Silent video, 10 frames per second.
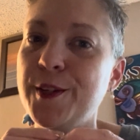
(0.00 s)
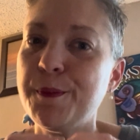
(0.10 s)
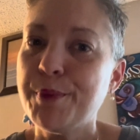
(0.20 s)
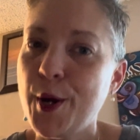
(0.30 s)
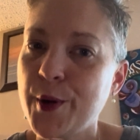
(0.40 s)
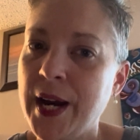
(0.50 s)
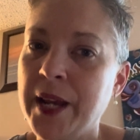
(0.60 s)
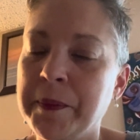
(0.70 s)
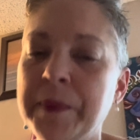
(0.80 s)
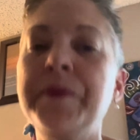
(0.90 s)

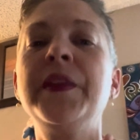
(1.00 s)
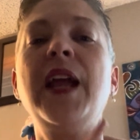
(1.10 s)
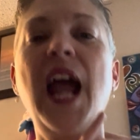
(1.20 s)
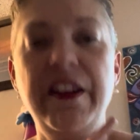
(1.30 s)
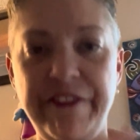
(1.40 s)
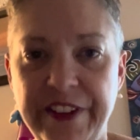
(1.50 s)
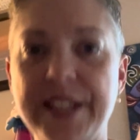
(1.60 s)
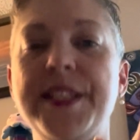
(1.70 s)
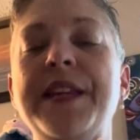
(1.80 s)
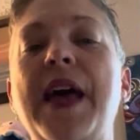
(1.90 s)
program and
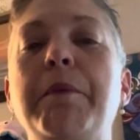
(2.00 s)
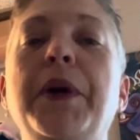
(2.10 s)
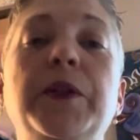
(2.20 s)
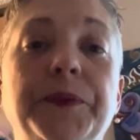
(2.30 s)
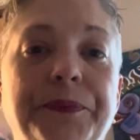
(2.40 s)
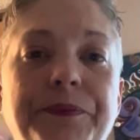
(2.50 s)
fixing that bone.